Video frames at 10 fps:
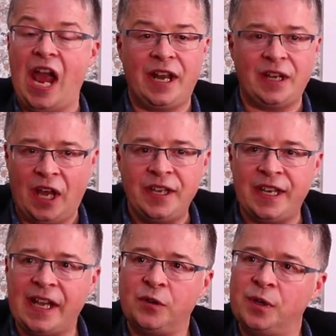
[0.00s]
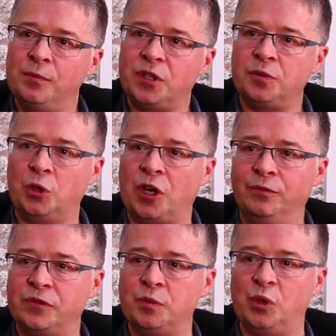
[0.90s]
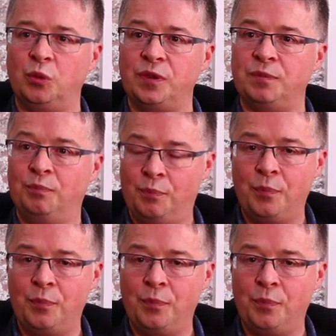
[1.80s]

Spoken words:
And now I'm much more comfortable with